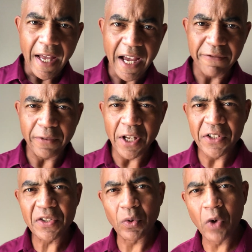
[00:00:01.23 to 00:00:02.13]
Hi,
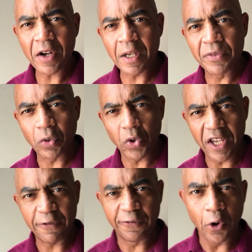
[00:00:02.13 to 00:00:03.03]
friends. Welcome to
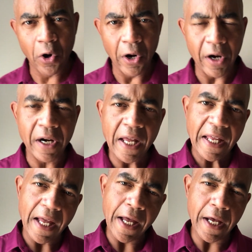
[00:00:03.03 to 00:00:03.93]
week 4
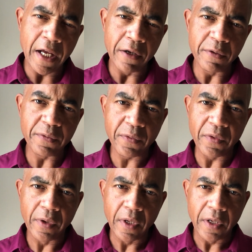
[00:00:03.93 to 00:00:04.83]
of
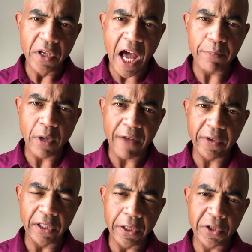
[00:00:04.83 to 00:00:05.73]

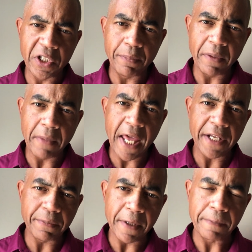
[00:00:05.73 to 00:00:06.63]
Nonprofit Leadership and
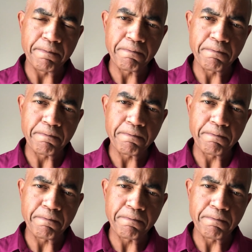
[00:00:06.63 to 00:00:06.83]
Management.